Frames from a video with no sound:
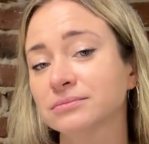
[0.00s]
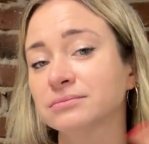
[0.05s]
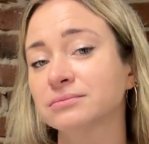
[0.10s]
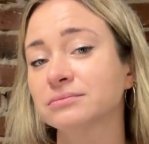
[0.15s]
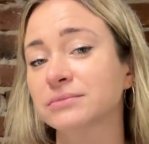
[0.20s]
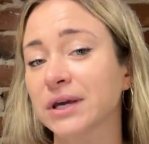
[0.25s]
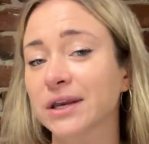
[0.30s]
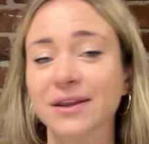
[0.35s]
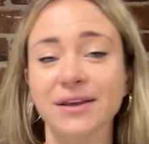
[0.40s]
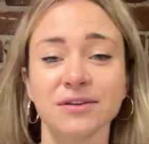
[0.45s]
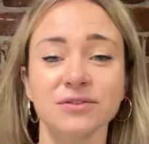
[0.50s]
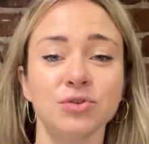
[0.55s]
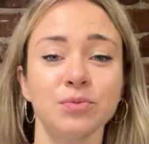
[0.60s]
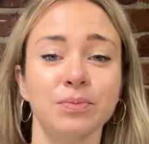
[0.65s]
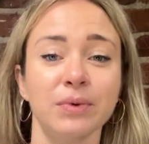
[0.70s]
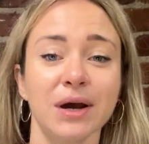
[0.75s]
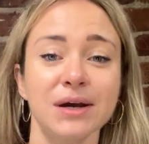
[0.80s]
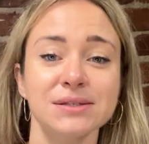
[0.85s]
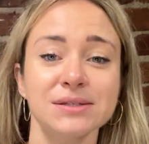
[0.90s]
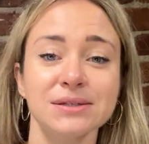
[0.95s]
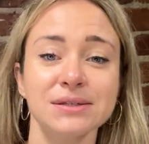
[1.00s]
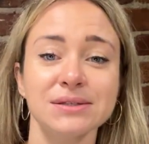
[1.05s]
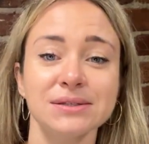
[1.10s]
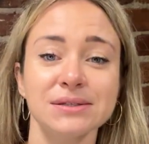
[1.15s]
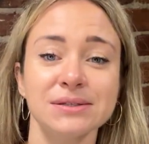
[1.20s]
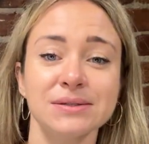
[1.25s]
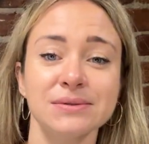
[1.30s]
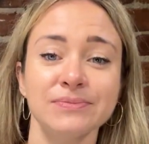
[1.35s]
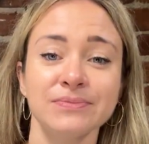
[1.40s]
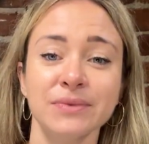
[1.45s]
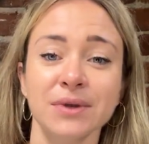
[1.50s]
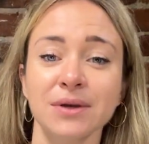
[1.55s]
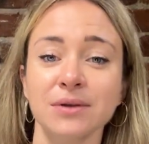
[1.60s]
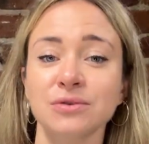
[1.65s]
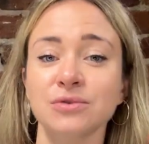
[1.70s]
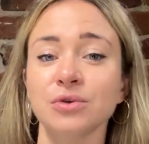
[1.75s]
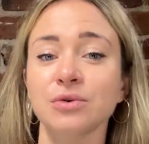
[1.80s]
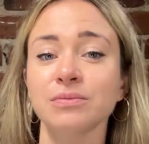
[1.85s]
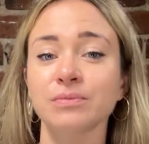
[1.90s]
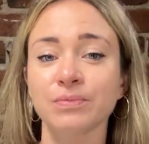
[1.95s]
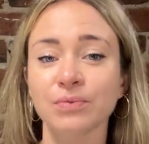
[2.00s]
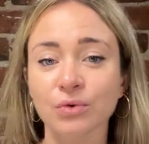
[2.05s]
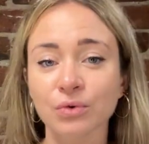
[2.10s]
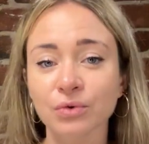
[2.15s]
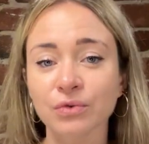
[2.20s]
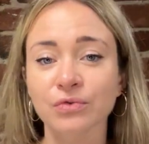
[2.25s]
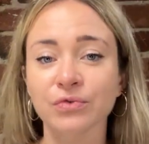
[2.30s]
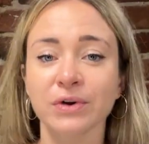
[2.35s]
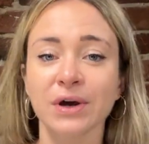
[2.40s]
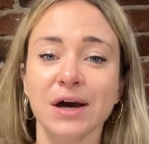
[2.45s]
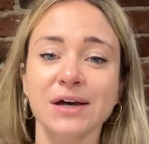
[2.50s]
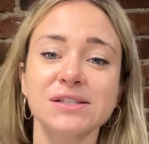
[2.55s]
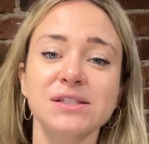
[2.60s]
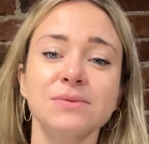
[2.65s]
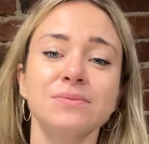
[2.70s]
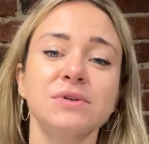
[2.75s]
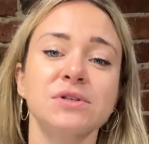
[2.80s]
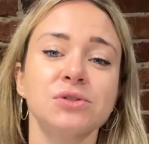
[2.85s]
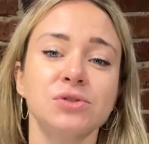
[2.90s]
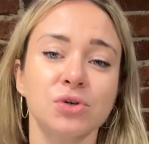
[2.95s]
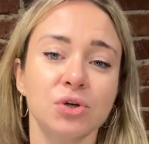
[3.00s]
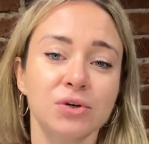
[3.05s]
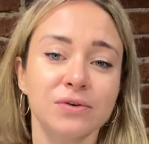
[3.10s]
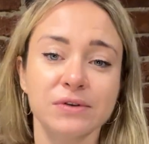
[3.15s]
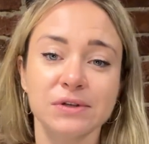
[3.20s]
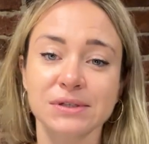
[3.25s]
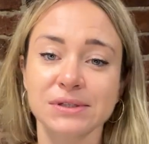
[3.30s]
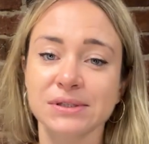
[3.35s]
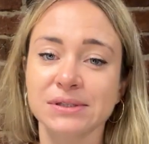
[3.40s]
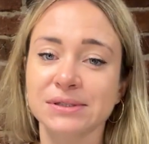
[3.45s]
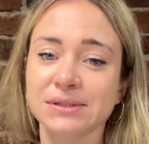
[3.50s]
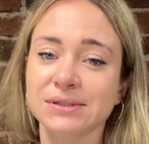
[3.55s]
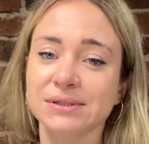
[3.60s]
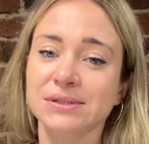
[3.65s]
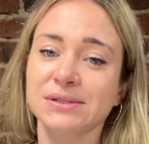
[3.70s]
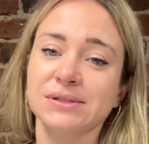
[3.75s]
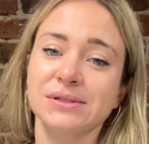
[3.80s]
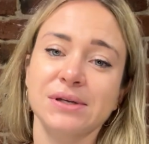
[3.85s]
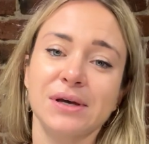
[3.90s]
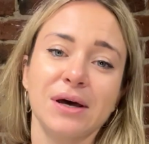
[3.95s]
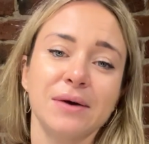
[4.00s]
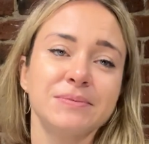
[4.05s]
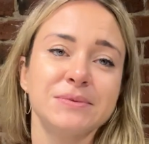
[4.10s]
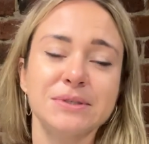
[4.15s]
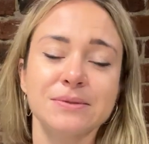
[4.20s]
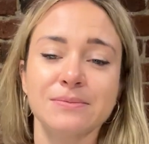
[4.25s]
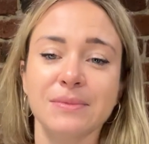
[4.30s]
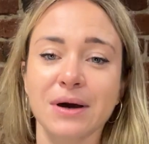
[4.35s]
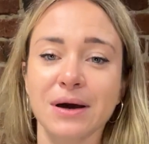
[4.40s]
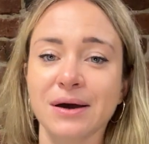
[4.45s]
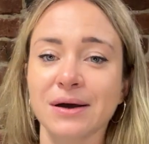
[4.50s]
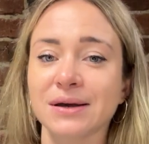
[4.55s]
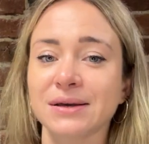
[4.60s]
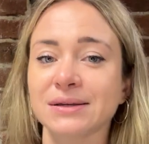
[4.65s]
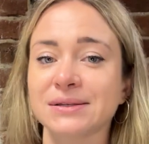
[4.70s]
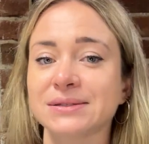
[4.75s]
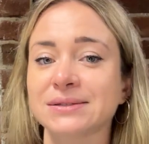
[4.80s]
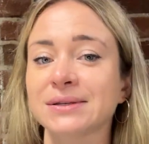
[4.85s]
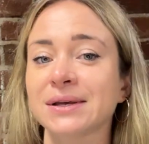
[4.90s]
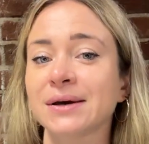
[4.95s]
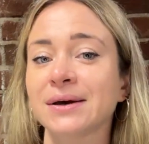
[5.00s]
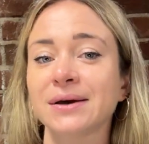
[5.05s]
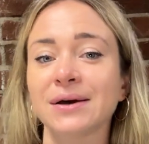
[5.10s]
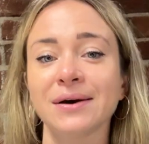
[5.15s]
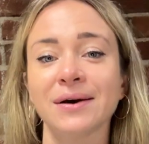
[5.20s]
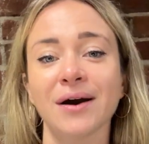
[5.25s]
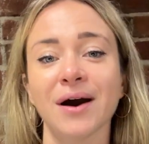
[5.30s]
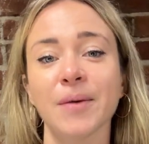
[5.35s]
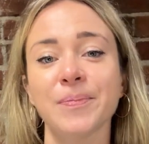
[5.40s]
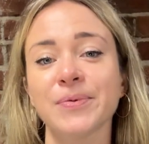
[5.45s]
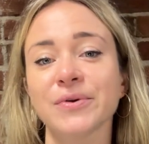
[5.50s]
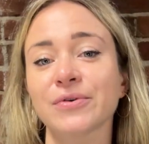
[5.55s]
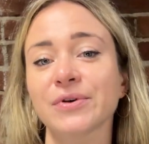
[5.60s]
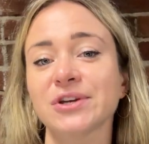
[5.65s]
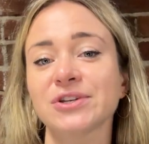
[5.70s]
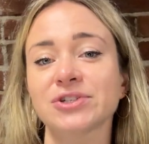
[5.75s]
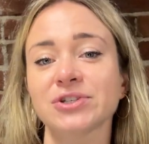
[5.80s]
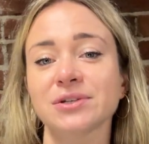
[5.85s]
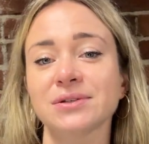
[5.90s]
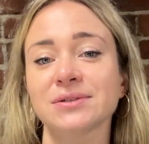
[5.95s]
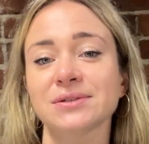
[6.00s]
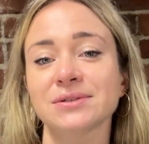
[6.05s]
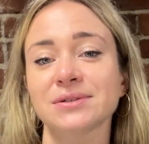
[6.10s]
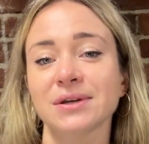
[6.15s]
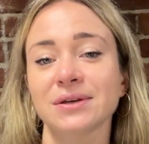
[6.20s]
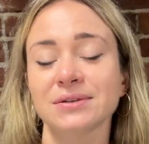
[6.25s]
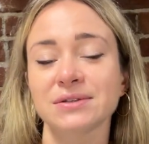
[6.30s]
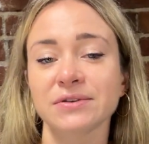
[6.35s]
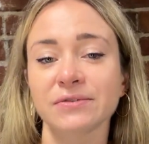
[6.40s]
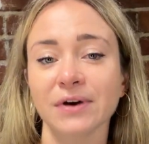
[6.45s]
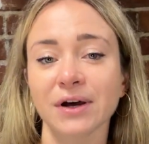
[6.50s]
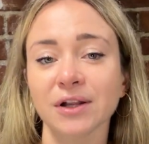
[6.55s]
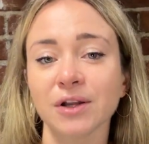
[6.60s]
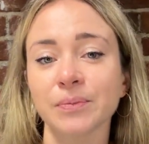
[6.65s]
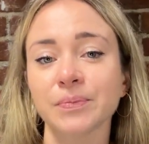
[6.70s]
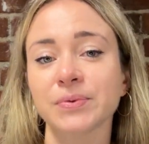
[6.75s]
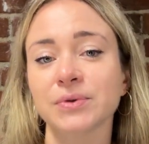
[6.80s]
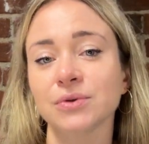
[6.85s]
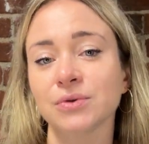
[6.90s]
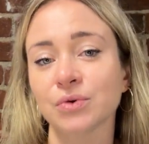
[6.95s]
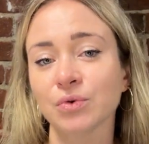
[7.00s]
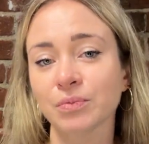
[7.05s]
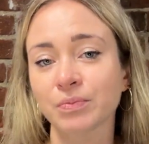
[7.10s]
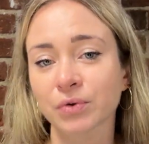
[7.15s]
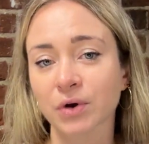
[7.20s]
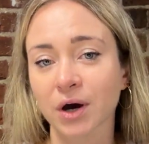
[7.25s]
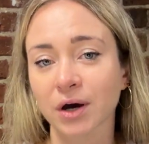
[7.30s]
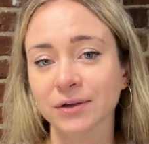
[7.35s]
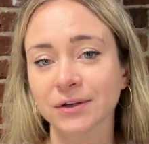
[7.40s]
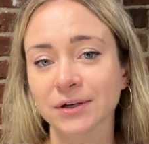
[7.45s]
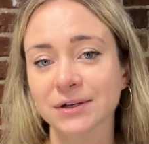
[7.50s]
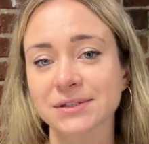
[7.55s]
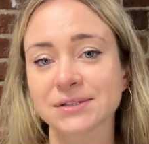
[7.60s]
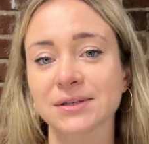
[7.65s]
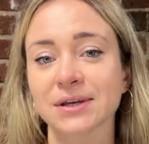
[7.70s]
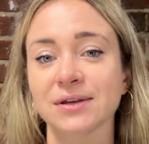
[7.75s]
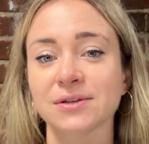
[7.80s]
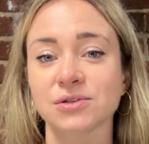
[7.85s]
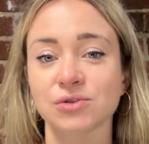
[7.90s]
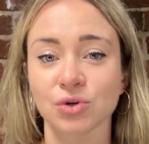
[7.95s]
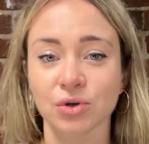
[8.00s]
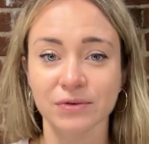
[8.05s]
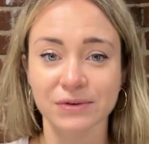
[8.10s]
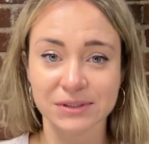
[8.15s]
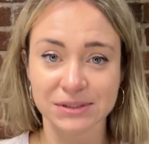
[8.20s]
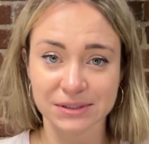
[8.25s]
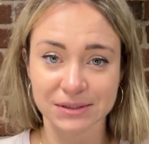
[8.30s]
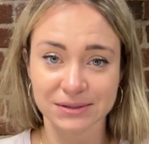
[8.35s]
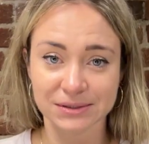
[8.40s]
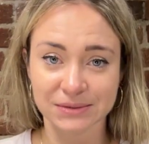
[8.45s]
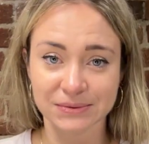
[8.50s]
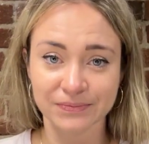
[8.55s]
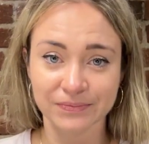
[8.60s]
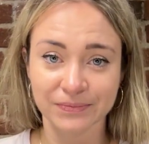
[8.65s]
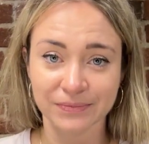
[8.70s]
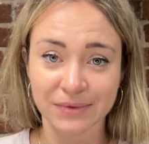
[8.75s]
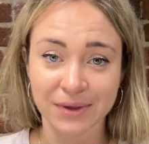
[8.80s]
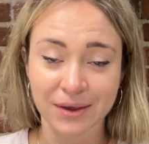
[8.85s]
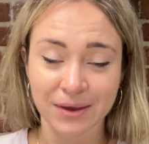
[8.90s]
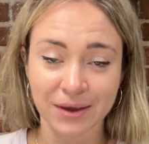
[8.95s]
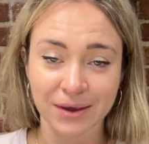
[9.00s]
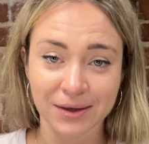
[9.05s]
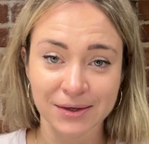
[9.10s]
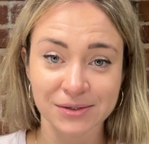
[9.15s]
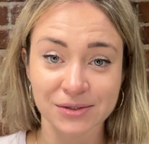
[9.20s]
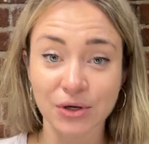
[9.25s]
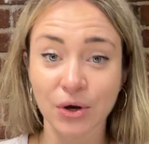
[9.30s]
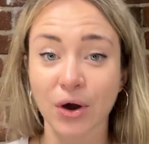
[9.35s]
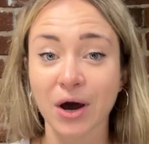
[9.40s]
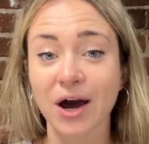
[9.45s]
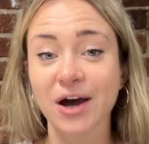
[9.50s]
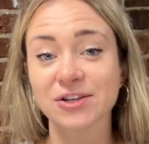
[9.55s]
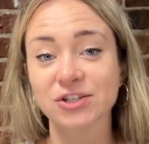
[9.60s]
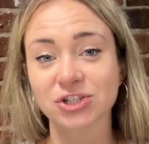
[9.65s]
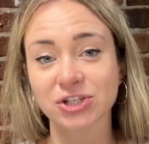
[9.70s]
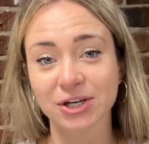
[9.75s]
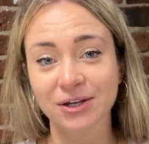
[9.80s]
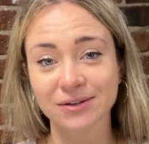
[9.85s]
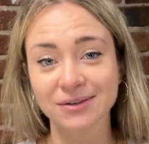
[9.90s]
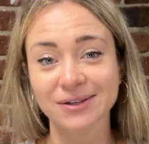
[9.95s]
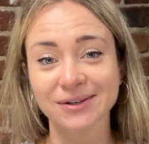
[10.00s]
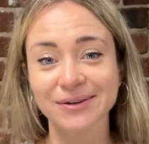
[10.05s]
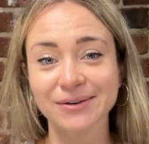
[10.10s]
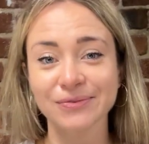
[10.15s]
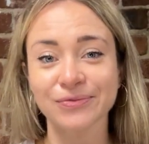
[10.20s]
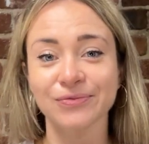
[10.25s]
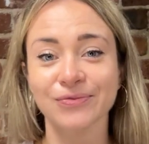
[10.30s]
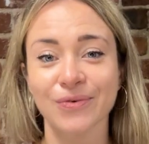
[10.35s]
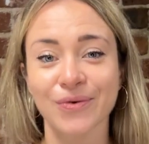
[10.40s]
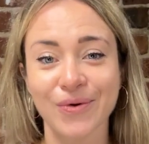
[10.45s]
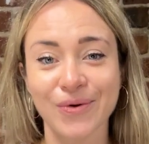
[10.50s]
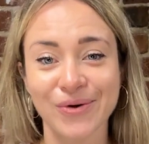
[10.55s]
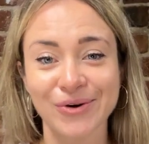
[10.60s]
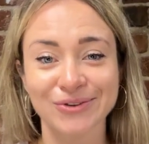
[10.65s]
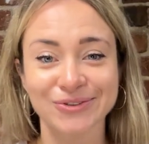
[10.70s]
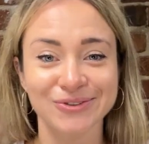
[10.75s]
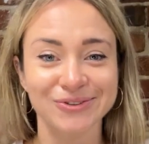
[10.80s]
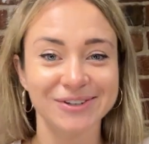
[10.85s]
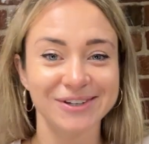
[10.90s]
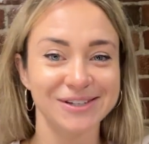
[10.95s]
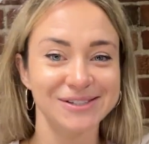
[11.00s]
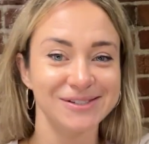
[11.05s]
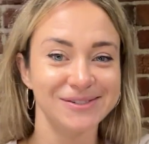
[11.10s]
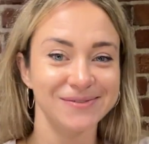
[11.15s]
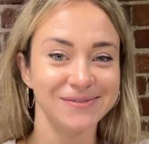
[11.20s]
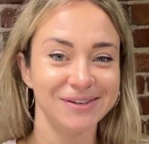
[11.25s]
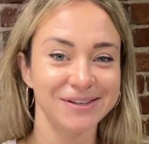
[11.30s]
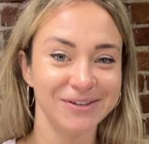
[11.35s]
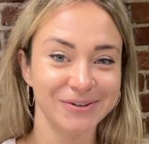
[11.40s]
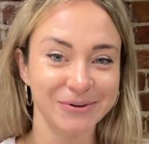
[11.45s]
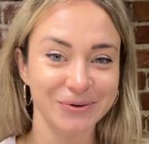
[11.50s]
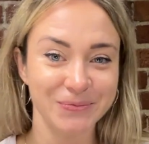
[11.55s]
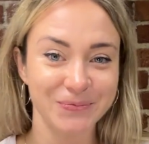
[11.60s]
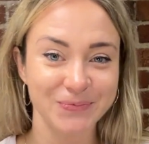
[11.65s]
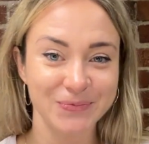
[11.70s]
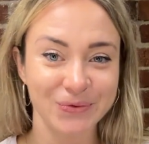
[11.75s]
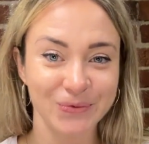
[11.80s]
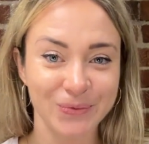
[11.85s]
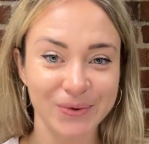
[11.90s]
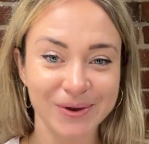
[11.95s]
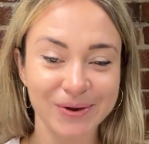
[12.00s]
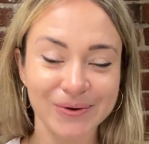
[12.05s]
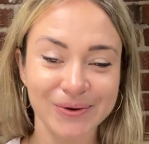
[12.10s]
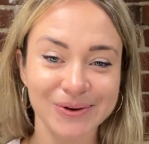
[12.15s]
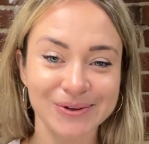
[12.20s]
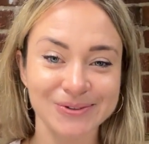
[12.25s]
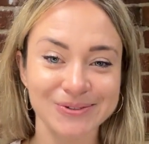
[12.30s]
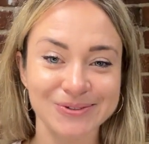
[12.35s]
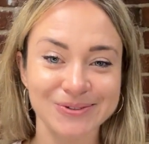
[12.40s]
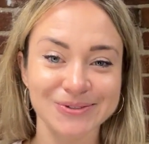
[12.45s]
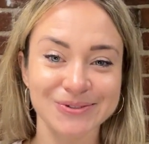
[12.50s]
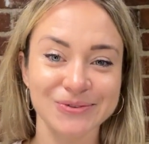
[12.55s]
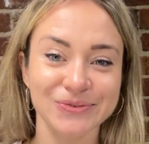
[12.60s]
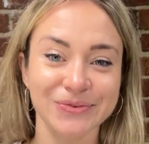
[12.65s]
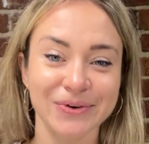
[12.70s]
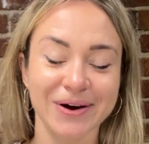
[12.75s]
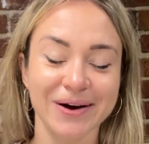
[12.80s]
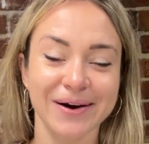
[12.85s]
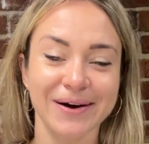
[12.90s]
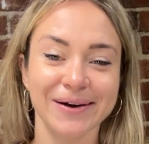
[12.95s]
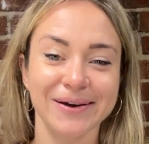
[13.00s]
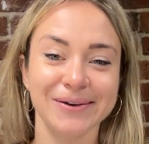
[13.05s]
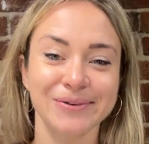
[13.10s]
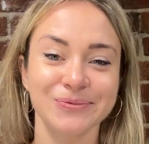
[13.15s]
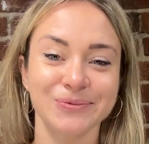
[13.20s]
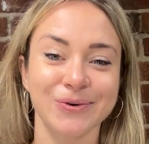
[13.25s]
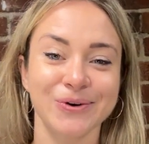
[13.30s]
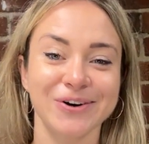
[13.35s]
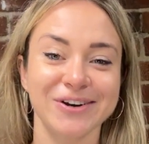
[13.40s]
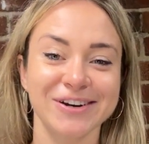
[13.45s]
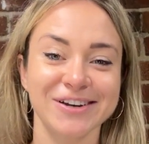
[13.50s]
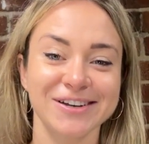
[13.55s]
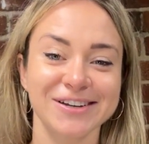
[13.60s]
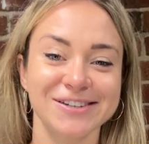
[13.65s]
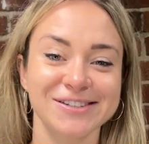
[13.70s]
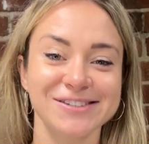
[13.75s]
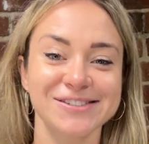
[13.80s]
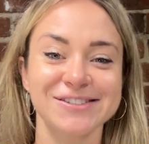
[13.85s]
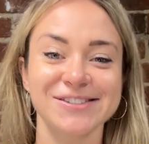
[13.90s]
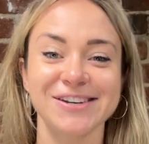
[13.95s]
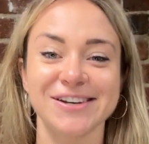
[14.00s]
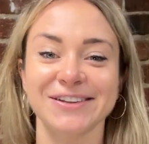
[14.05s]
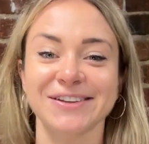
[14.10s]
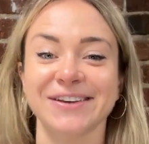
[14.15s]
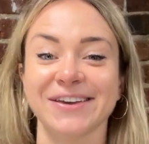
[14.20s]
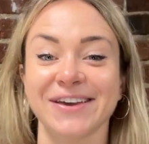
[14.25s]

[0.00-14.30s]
many enterprises to improve customer service, optimize operations, and develop new products and services. So, agenda for today's video. We're going to define what is Gen